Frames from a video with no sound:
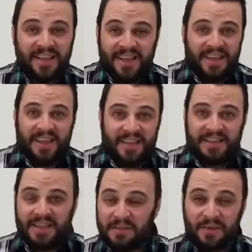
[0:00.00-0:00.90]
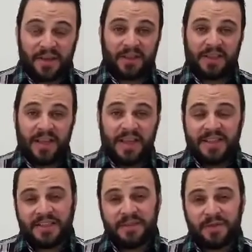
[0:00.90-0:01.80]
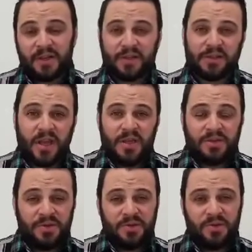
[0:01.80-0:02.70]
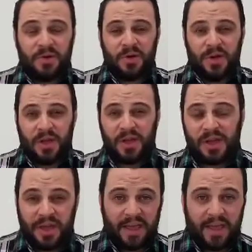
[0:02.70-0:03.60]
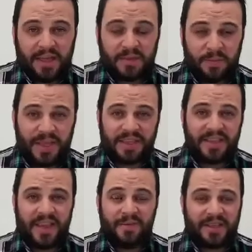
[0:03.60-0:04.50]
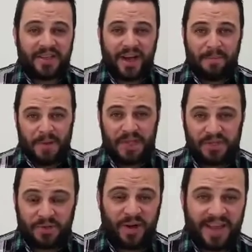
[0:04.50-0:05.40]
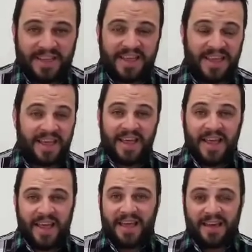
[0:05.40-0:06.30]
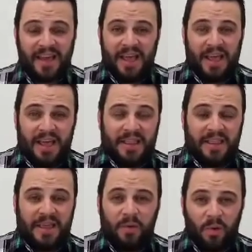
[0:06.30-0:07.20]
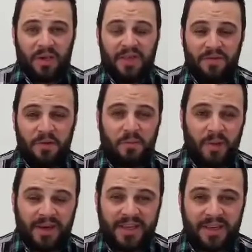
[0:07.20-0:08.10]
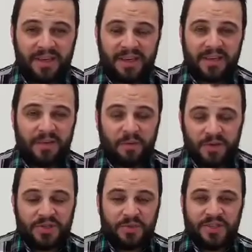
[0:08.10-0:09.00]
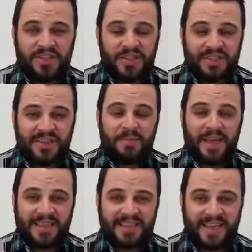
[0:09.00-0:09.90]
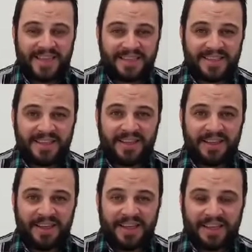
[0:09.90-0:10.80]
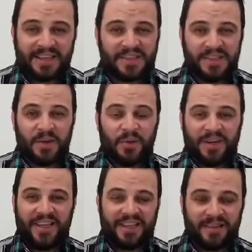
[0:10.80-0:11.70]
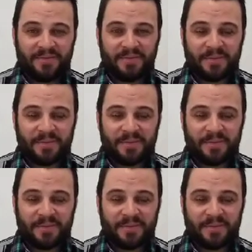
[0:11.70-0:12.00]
It's difficult. It's difficult to explain to them and try to pitch your idea, and they won't give you money which doesn't make sense unless you don't need it.